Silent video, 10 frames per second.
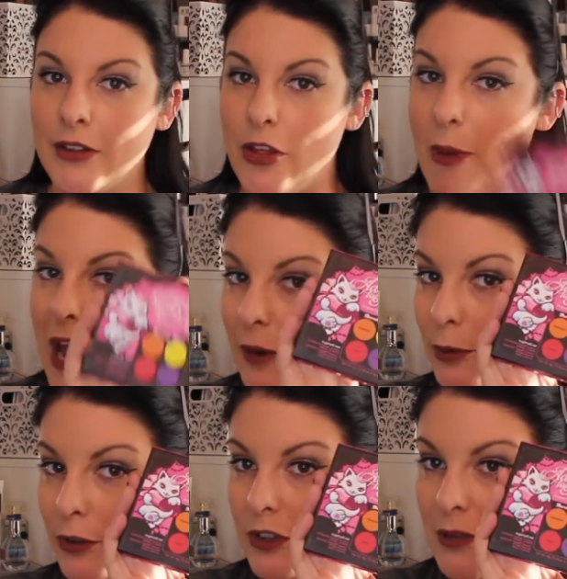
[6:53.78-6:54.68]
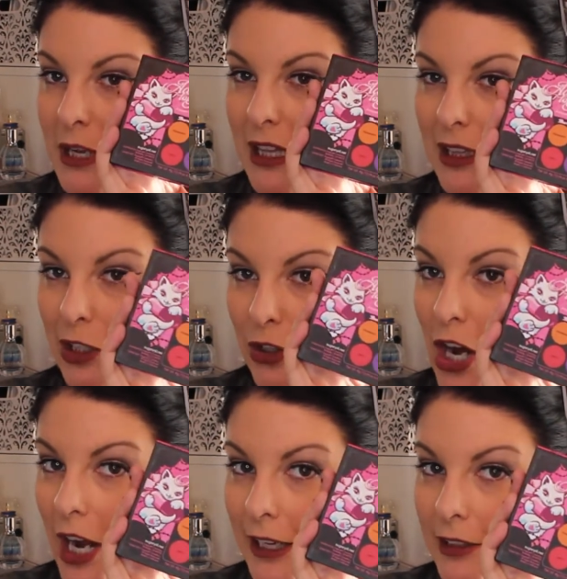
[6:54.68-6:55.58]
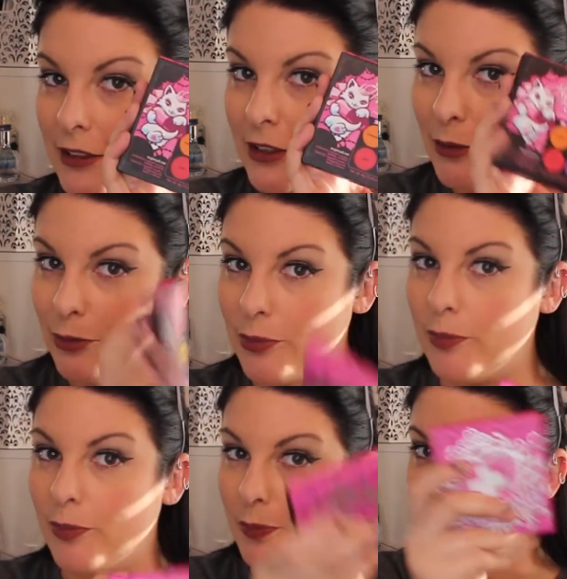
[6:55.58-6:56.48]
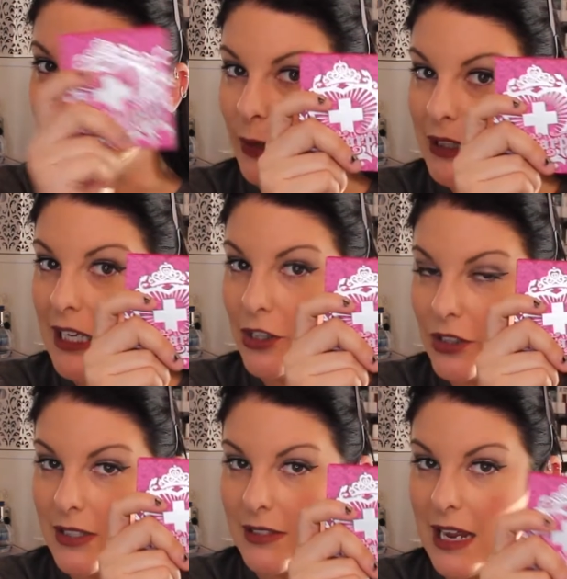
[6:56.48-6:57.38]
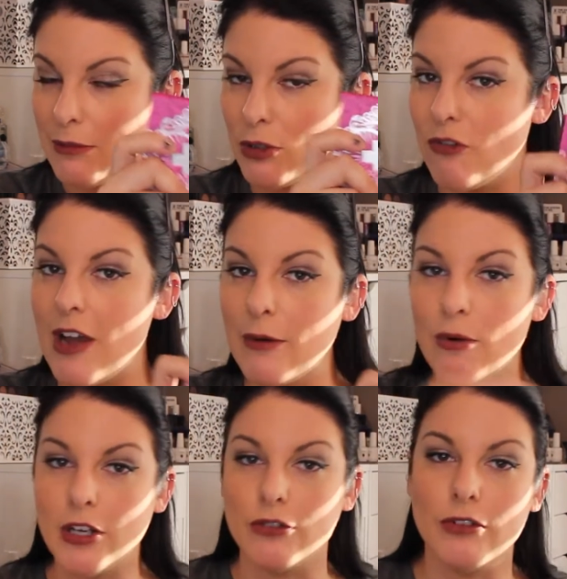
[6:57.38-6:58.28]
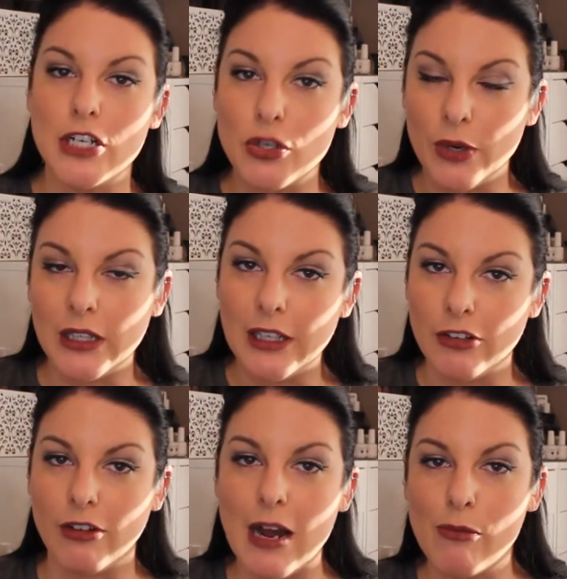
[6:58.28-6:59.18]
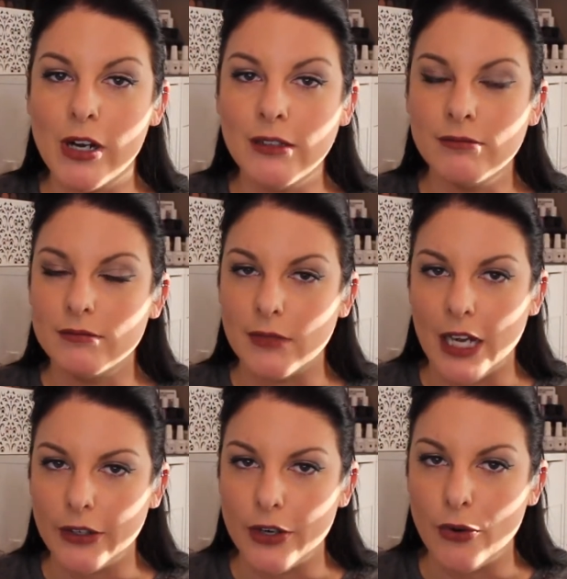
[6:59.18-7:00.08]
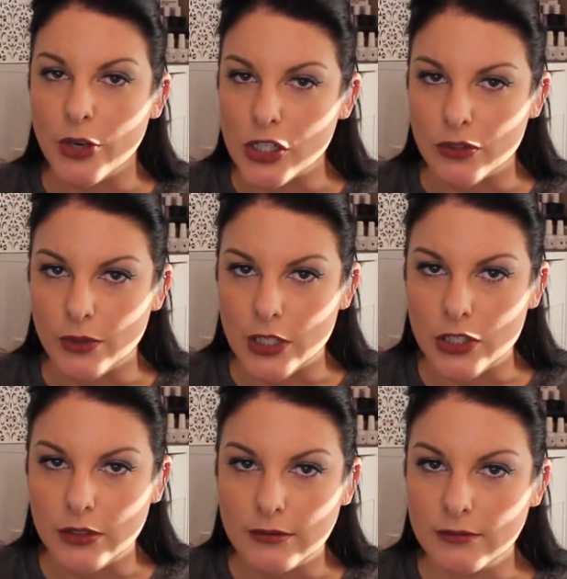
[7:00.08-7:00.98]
The back proves to me that they're not, but they look the same. So if I'm going to reach quickly to grab one, I don't know which is which.